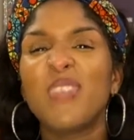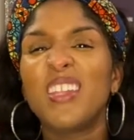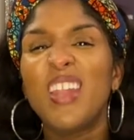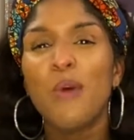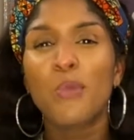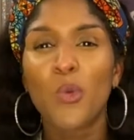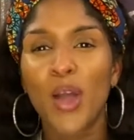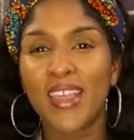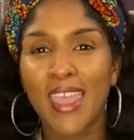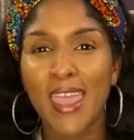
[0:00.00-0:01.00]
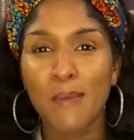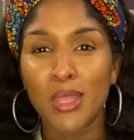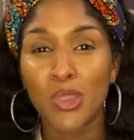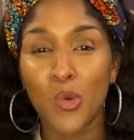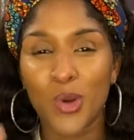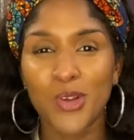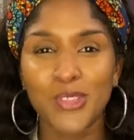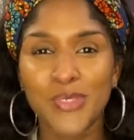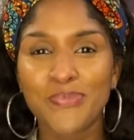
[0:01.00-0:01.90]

the number one game in the world.